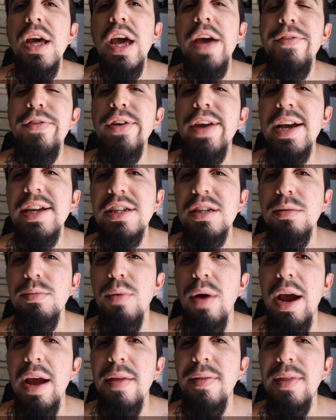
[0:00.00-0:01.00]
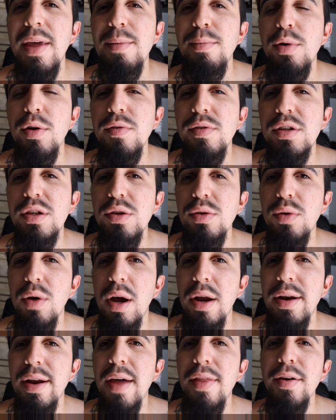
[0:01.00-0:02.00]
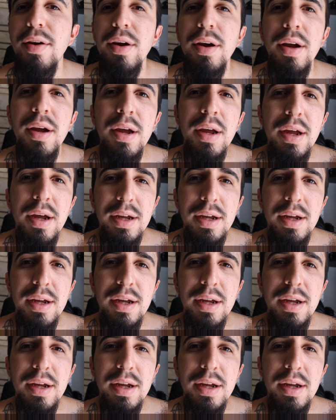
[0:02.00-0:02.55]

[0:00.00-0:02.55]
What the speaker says: If you get some right, they move to another